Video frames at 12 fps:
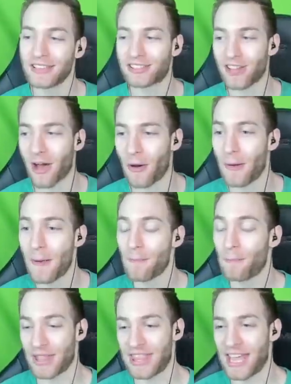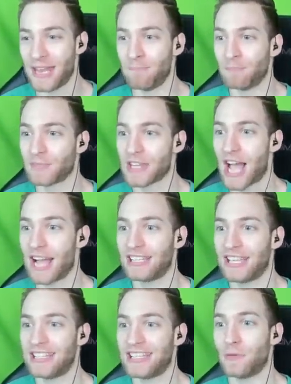So, but then I
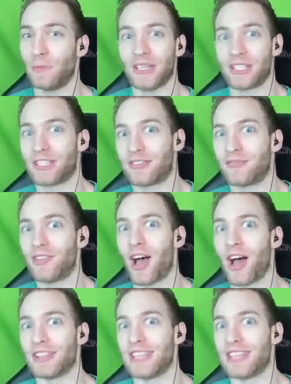did the which uh,